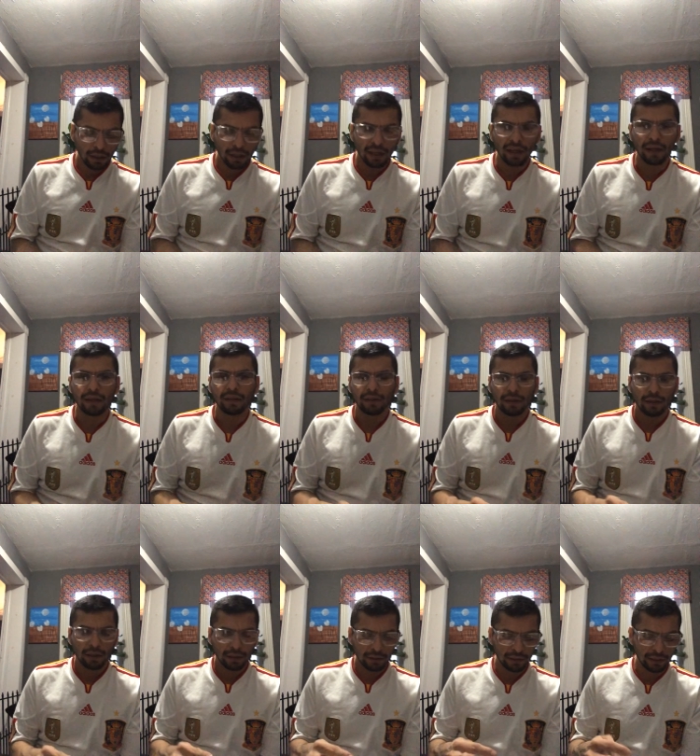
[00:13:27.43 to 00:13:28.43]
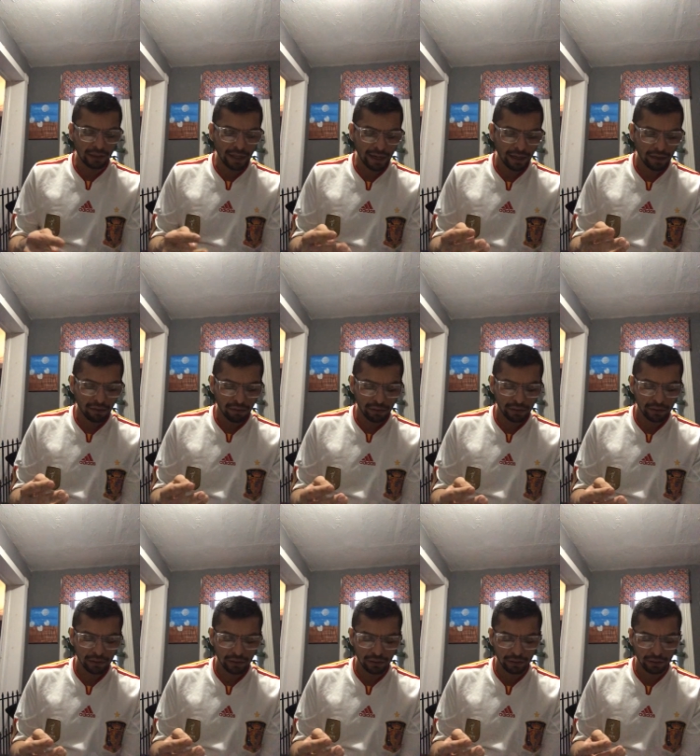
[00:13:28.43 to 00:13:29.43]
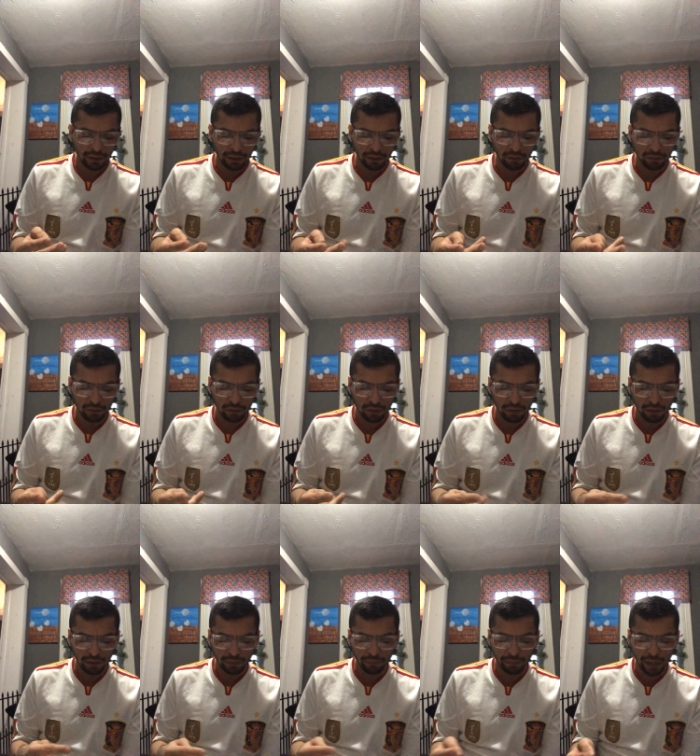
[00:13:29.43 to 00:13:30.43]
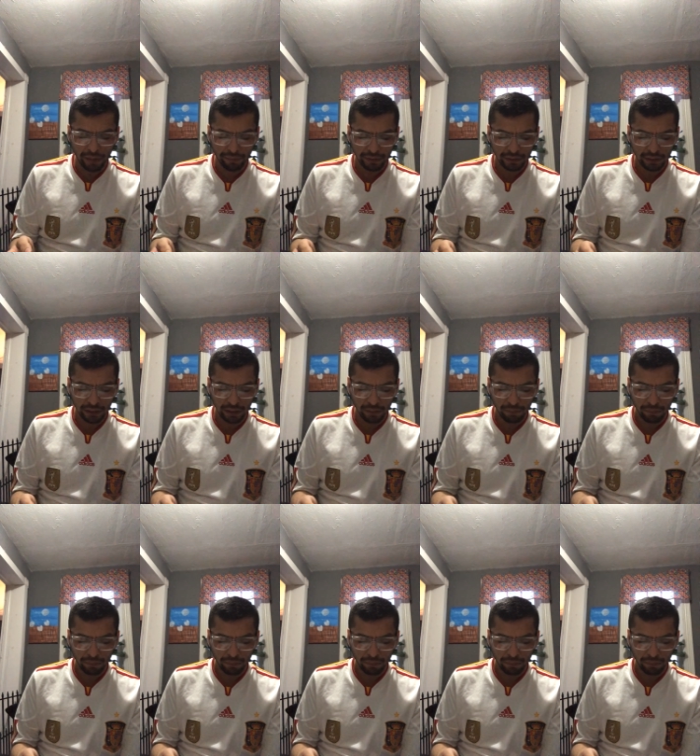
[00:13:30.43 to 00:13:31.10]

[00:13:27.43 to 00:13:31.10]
The data ownership and control and privacy.